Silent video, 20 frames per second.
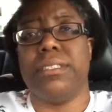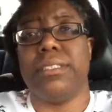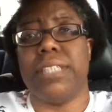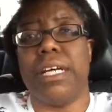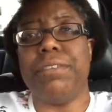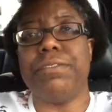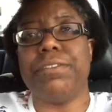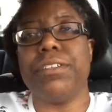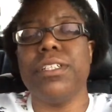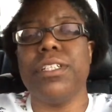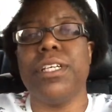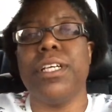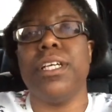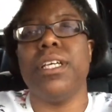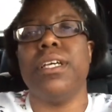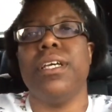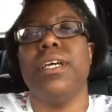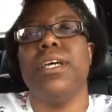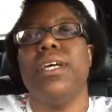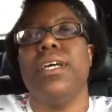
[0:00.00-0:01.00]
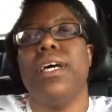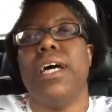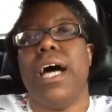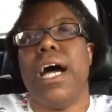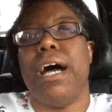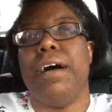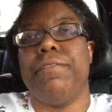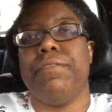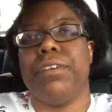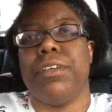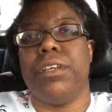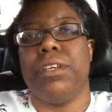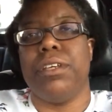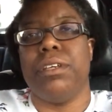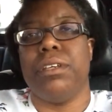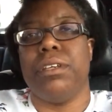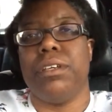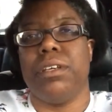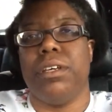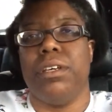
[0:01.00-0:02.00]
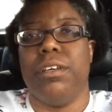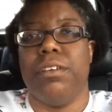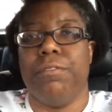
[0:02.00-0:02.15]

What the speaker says: definitely having